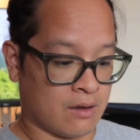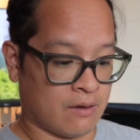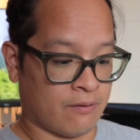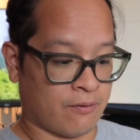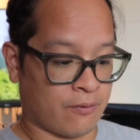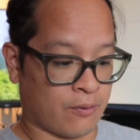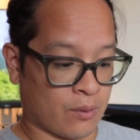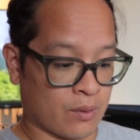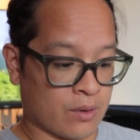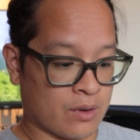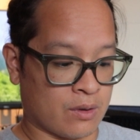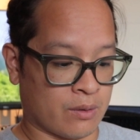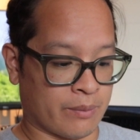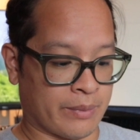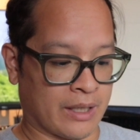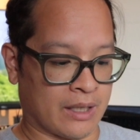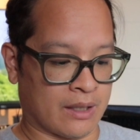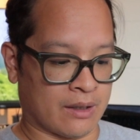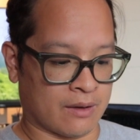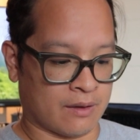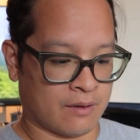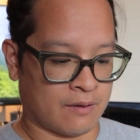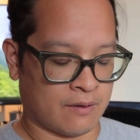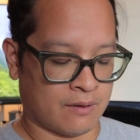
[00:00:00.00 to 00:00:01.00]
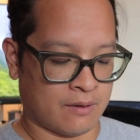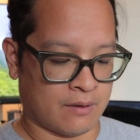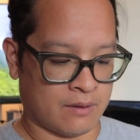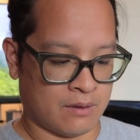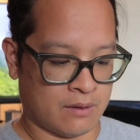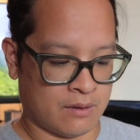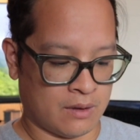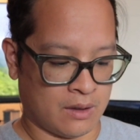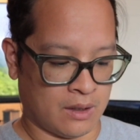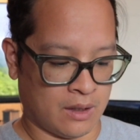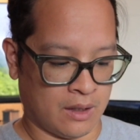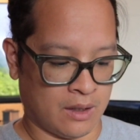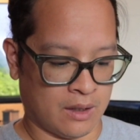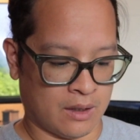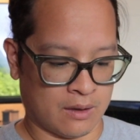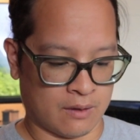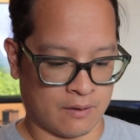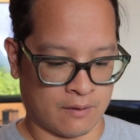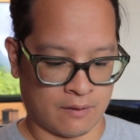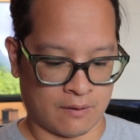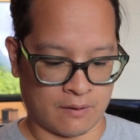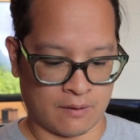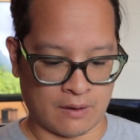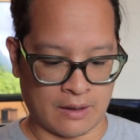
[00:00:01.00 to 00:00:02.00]
for New Balance,
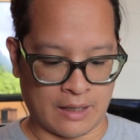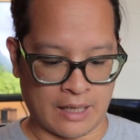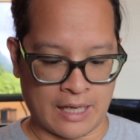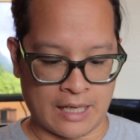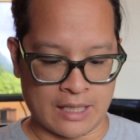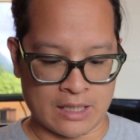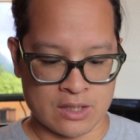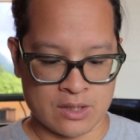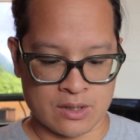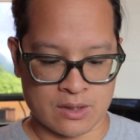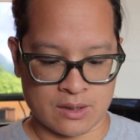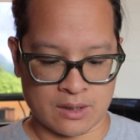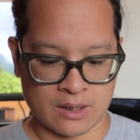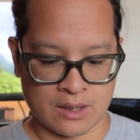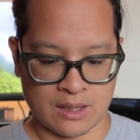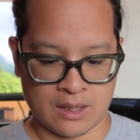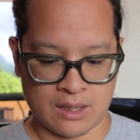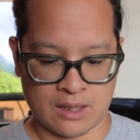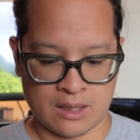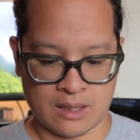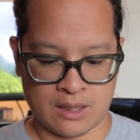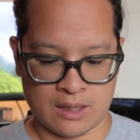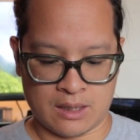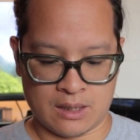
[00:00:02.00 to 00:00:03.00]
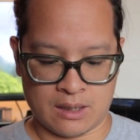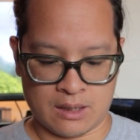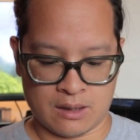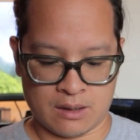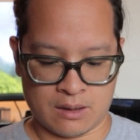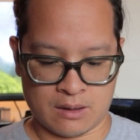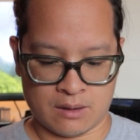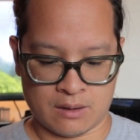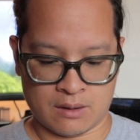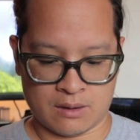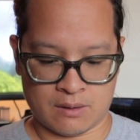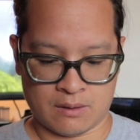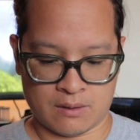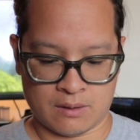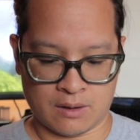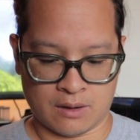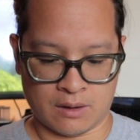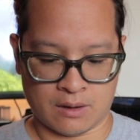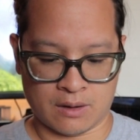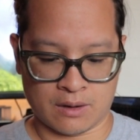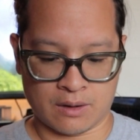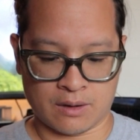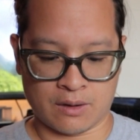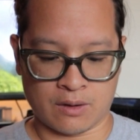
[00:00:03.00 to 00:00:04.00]
it's actually
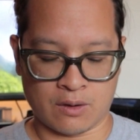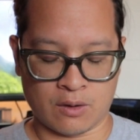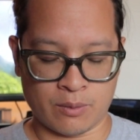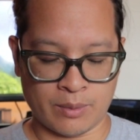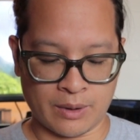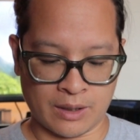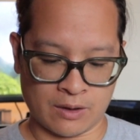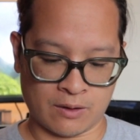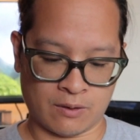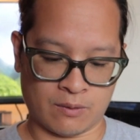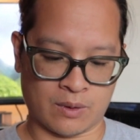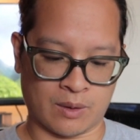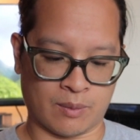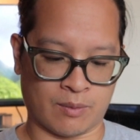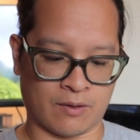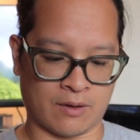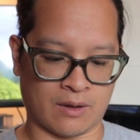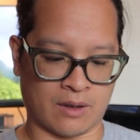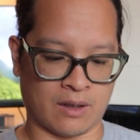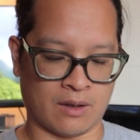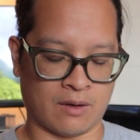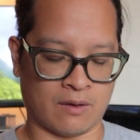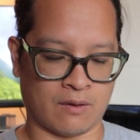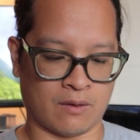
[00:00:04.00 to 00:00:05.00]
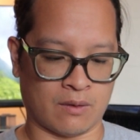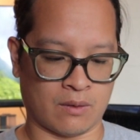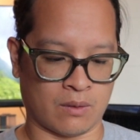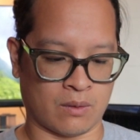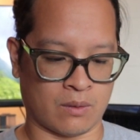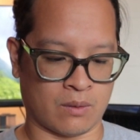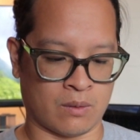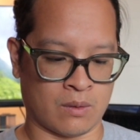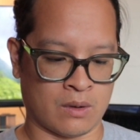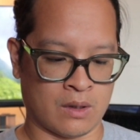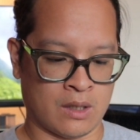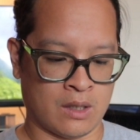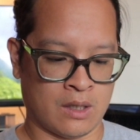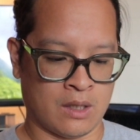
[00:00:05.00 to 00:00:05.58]
on the New Balance website. So